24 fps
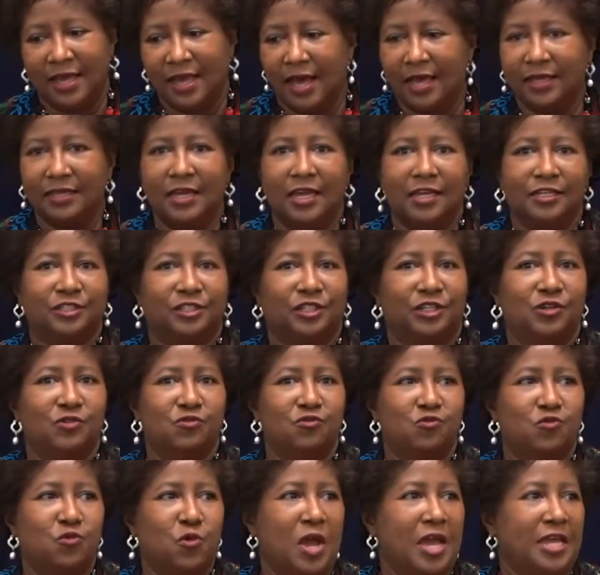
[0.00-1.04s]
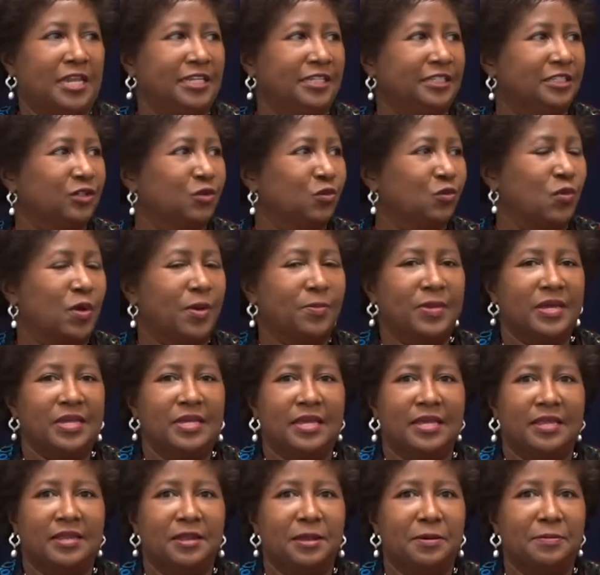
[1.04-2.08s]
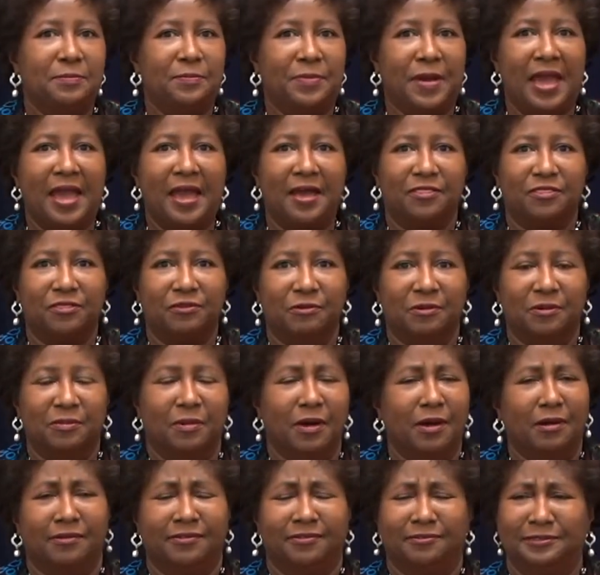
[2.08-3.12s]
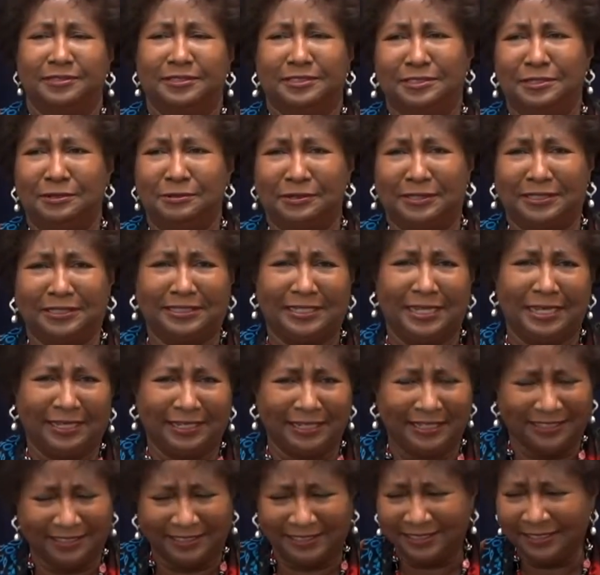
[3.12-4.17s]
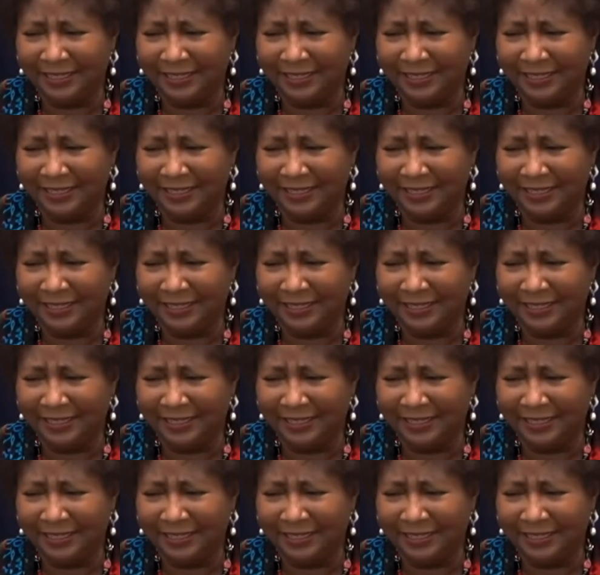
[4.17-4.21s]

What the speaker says: I actually ran into women in the bathroom. I was so excited.